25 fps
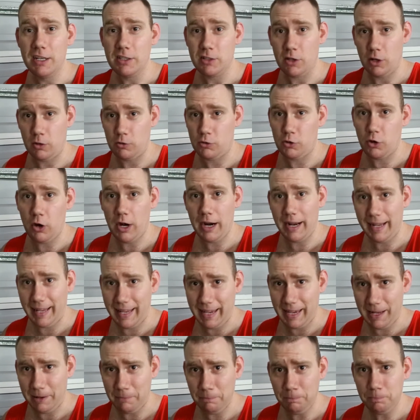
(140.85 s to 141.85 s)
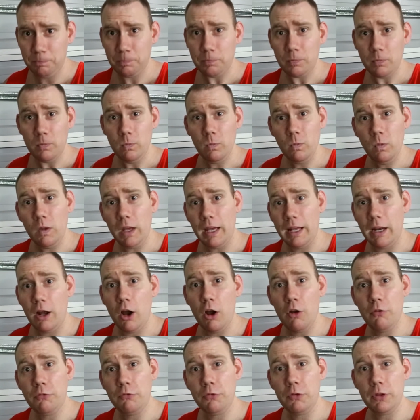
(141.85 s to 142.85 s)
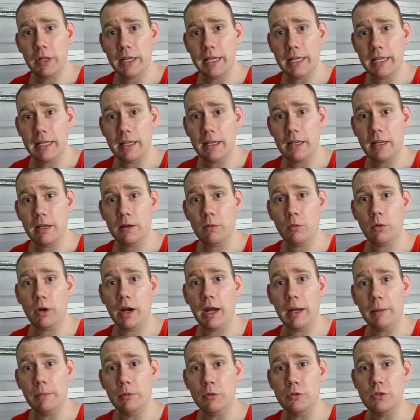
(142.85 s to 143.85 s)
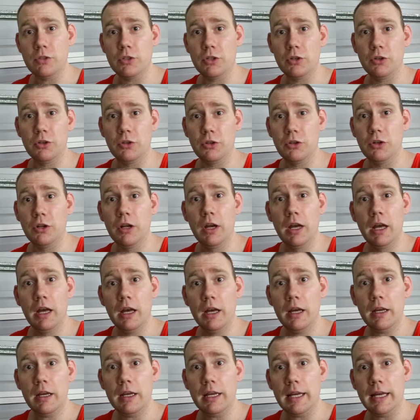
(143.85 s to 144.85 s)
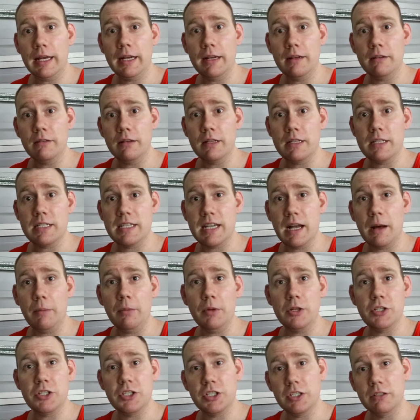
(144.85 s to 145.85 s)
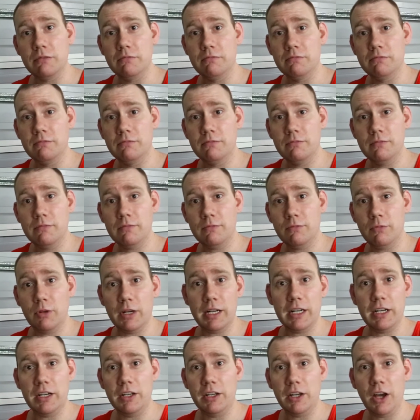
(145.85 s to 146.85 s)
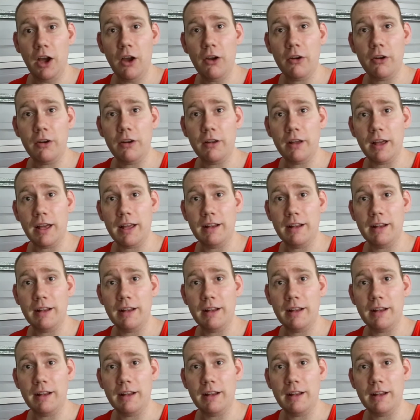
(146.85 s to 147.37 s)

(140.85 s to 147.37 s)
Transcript: So I'll try again, and hopefully we're able to get it established and ready to go,